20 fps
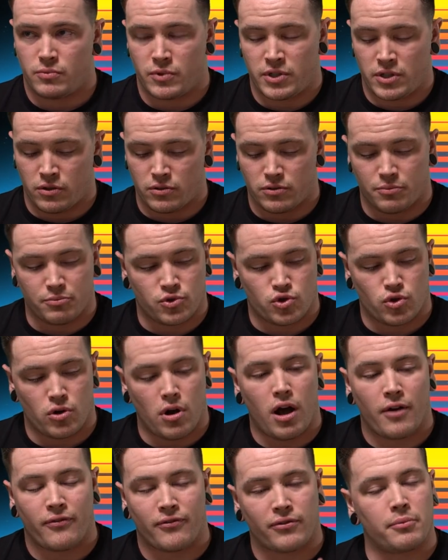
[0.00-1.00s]
we don't
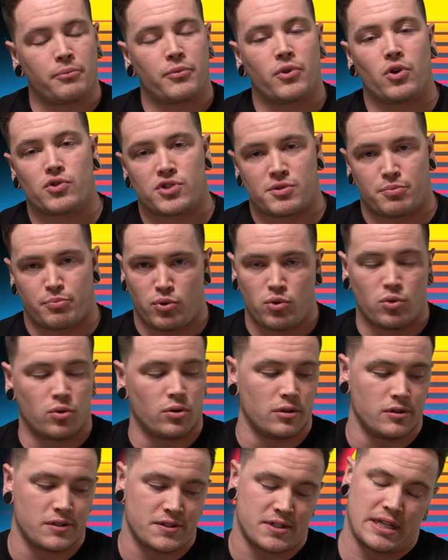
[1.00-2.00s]
draw from those
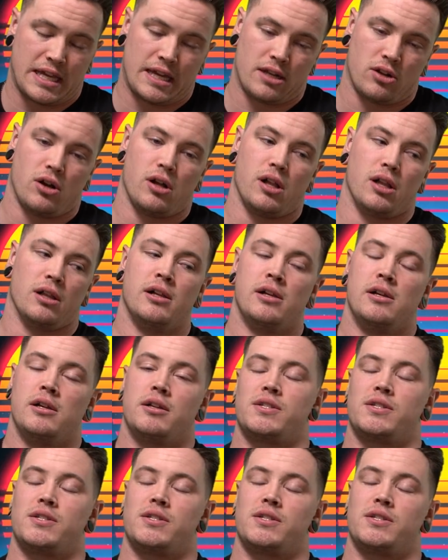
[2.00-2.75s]
pools at all.